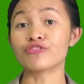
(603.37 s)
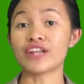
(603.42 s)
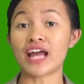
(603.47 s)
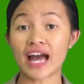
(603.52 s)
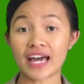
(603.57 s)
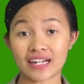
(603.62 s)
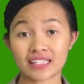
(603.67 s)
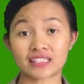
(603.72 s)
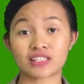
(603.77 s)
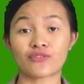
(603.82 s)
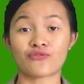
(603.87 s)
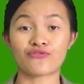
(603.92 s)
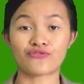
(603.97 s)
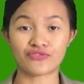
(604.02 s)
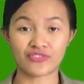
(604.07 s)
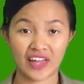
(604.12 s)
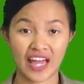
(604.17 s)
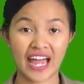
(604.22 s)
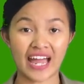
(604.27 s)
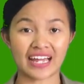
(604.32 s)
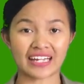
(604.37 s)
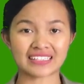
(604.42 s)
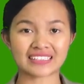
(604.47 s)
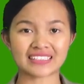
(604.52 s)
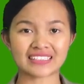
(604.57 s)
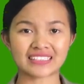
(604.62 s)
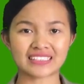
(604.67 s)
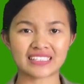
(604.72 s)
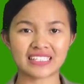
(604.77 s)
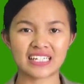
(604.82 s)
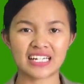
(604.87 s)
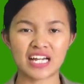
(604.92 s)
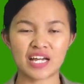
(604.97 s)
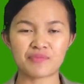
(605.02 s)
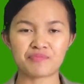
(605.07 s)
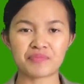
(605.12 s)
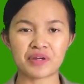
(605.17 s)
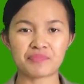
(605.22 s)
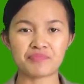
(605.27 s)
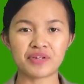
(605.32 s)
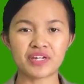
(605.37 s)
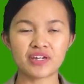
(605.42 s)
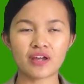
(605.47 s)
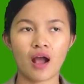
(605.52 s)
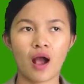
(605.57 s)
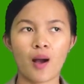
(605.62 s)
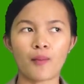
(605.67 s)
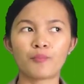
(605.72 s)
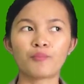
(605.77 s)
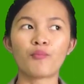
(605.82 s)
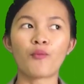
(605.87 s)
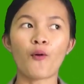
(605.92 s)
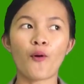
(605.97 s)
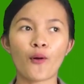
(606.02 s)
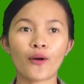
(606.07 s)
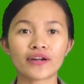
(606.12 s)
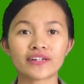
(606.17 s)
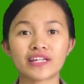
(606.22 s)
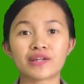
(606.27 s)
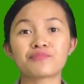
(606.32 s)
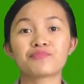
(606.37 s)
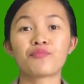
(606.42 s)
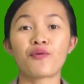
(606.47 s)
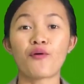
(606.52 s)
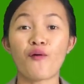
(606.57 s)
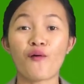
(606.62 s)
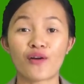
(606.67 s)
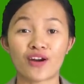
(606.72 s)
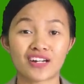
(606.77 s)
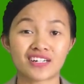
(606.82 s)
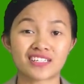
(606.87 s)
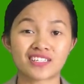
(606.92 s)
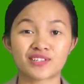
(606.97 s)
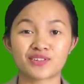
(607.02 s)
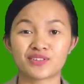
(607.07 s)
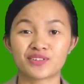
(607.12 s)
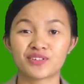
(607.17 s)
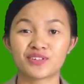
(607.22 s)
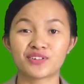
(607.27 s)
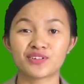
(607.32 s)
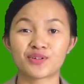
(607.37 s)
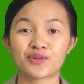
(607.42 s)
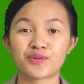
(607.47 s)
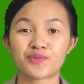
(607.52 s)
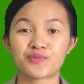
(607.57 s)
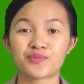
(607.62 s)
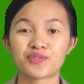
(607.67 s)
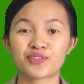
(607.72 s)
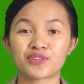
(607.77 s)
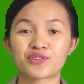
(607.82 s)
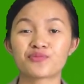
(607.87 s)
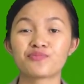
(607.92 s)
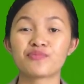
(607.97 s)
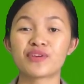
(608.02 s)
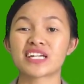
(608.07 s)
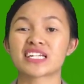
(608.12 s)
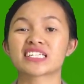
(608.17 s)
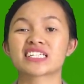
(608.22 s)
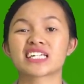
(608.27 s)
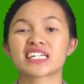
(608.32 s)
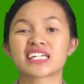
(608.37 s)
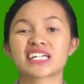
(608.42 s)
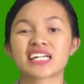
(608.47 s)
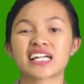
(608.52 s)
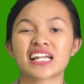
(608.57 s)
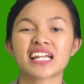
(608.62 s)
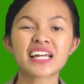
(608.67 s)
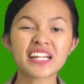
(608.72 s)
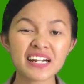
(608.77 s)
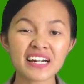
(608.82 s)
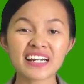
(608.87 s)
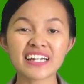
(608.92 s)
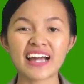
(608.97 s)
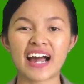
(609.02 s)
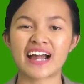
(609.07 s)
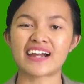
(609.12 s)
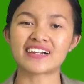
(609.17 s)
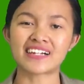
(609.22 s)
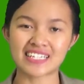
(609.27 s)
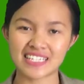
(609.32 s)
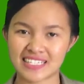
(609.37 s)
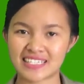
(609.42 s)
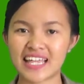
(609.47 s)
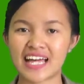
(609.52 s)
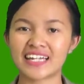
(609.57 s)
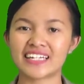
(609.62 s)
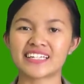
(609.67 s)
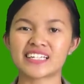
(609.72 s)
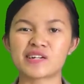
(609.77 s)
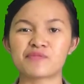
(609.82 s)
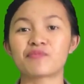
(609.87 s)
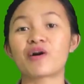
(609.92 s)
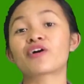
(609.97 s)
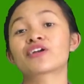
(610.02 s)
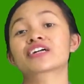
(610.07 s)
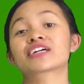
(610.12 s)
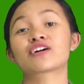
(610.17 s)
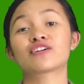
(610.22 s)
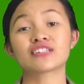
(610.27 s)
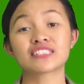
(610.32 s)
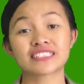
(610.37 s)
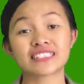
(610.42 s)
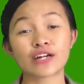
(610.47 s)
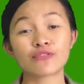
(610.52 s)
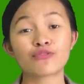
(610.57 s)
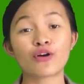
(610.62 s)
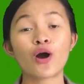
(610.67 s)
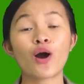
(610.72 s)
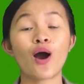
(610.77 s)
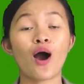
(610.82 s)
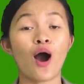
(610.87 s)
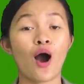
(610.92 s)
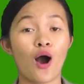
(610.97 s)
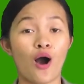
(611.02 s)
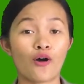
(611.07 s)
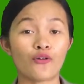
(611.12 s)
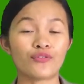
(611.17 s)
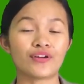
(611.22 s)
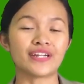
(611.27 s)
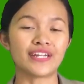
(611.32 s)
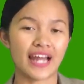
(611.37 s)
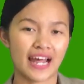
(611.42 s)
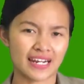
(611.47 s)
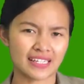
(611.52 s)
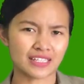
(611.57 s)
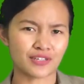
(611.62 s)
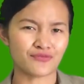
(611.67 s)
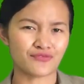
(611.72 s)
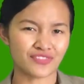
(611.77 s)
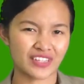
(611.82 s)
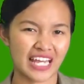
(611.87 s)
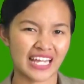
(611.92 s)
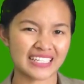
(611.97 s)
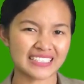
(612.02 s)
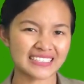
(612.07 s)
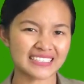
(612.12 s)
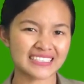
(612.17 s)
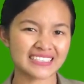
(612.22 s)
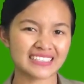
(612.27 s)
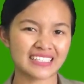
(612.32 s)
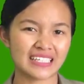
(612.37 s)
narrative text, maybe more to make the clearly understanding about the concept of narrative text.